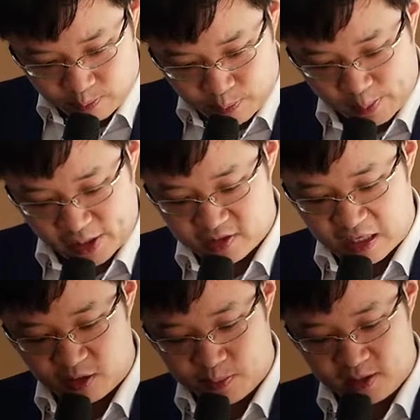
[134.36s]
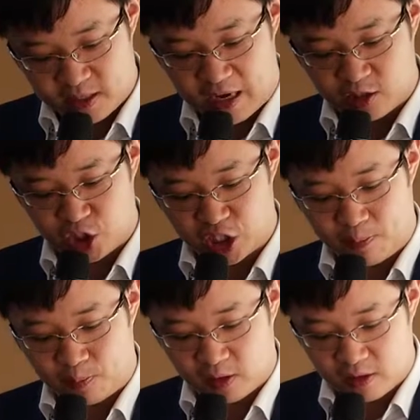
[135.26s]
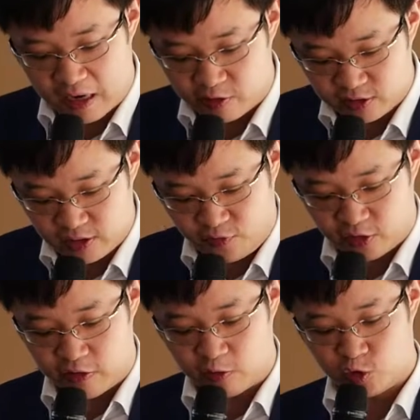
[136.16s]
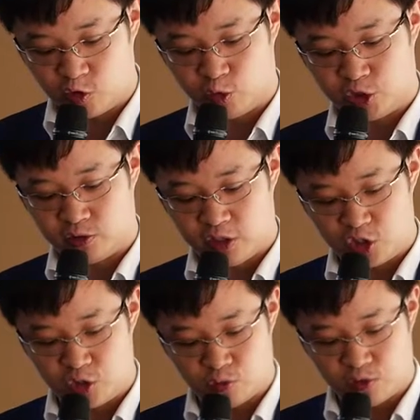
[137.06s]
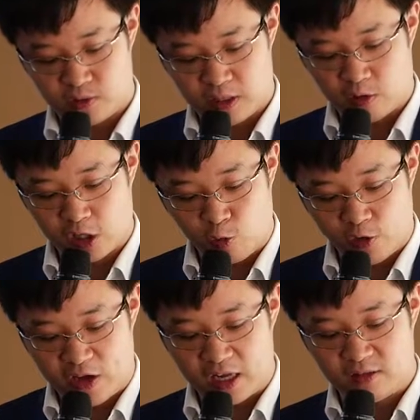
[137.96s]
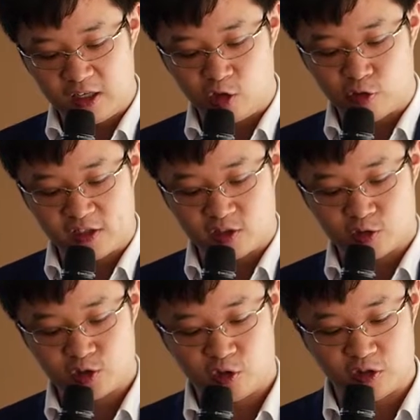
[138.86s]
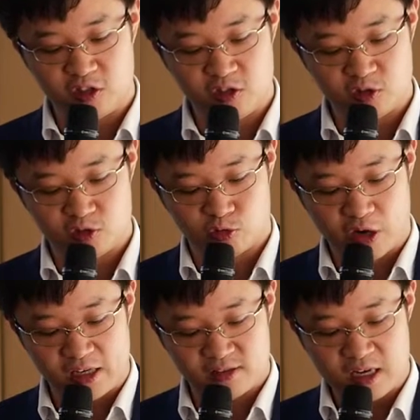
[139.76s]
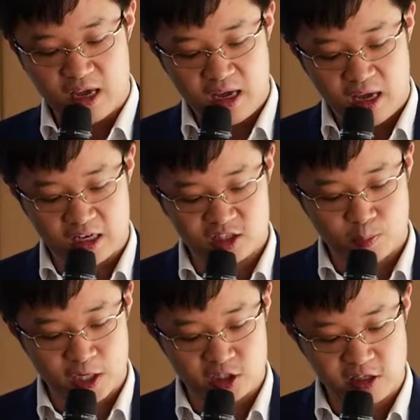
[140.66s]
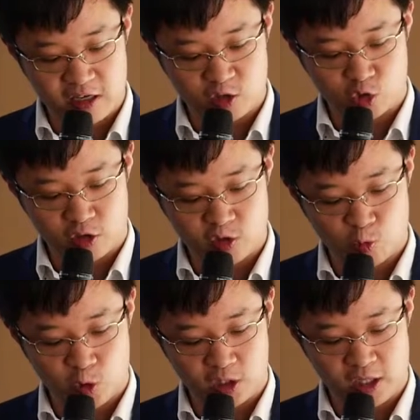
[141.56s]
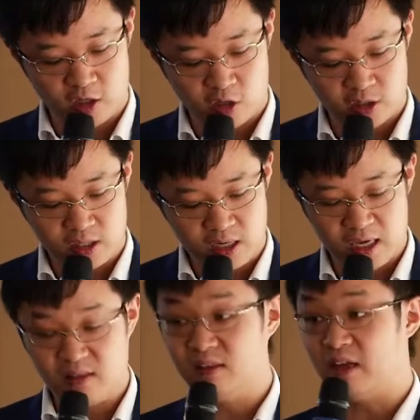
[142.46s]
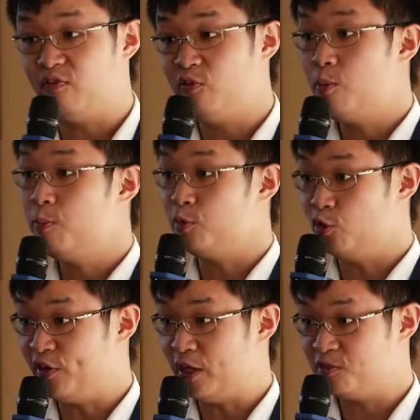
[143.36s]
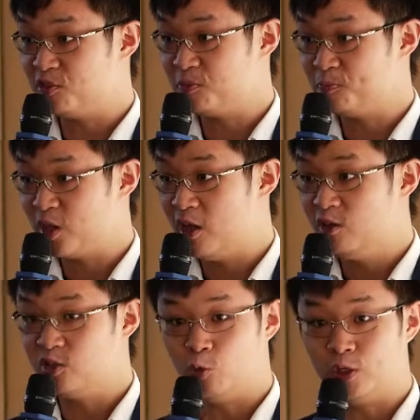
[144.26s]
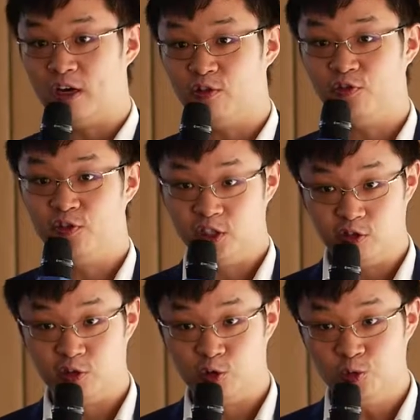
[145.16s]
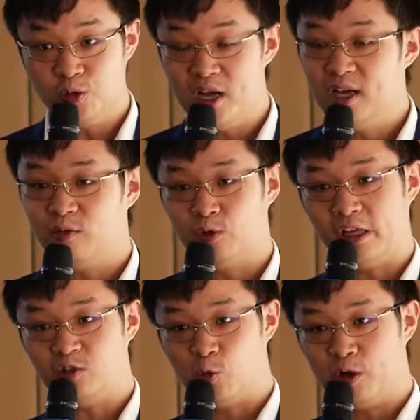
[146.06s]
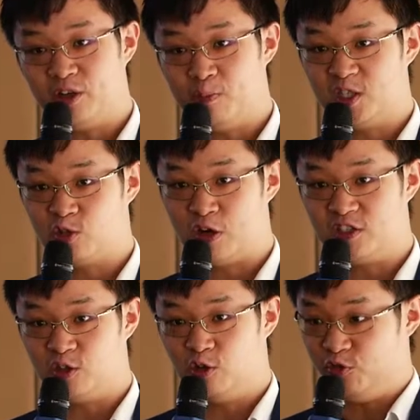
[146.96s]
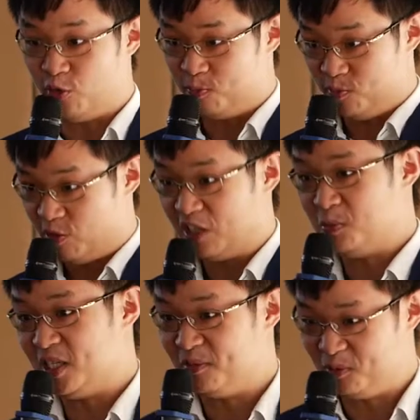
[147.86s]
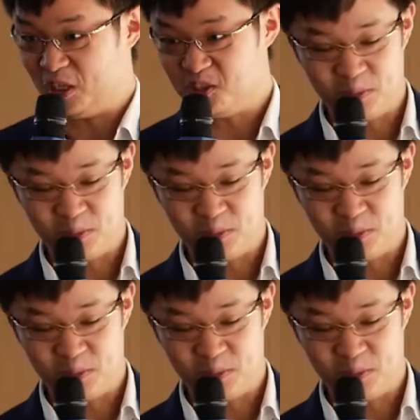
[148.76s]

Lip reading: public sentiment, and shape the narrative around social issues. Now, along with editing, Grace also continues to write and especially enjoys working on in-depth profiles. So without further ado, we'd like to welcome Ms. Grace Yeoh from Rice Media. Grace,